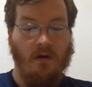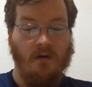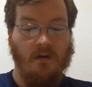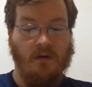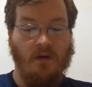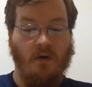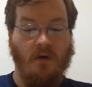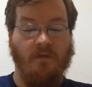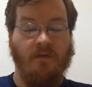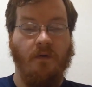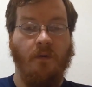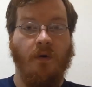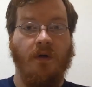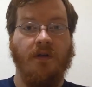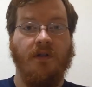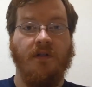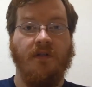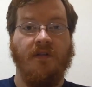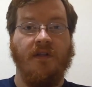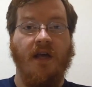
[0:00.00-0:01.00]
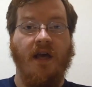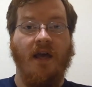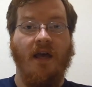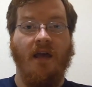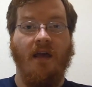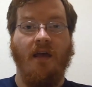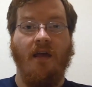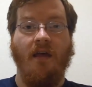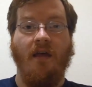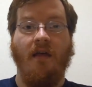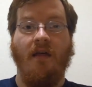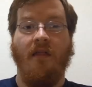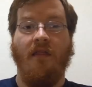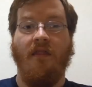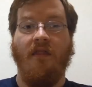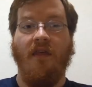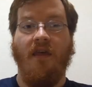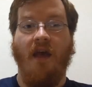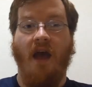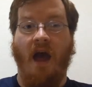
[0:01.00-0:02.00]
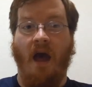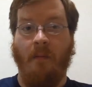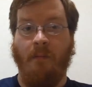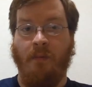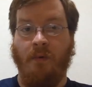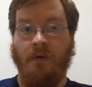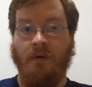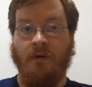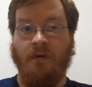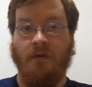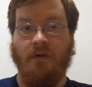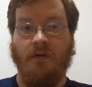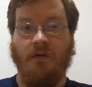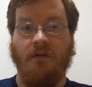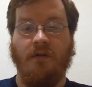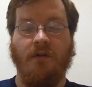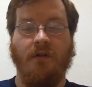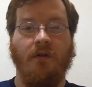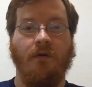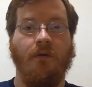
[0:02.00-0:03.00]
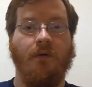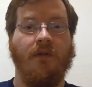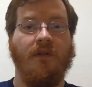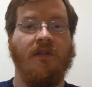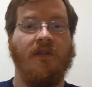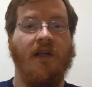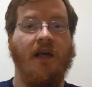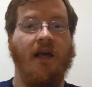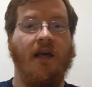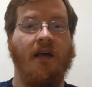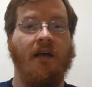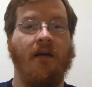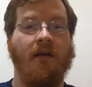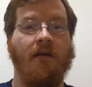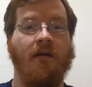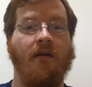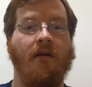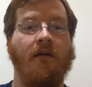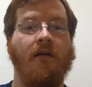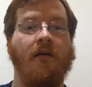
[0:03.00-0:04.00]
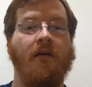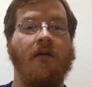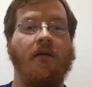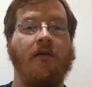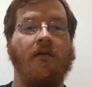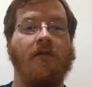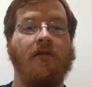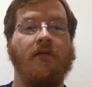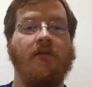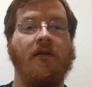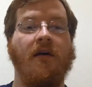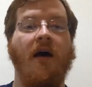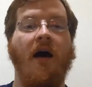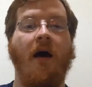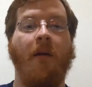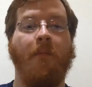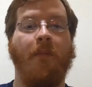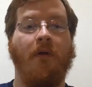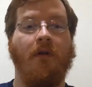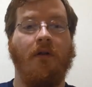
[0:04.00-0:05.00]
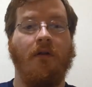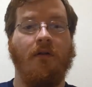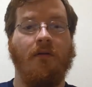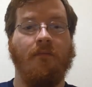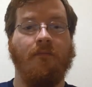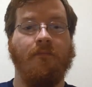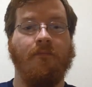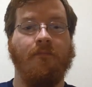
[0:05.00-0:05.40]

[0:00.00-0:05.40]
So if you want to say the apple, you would say de appel.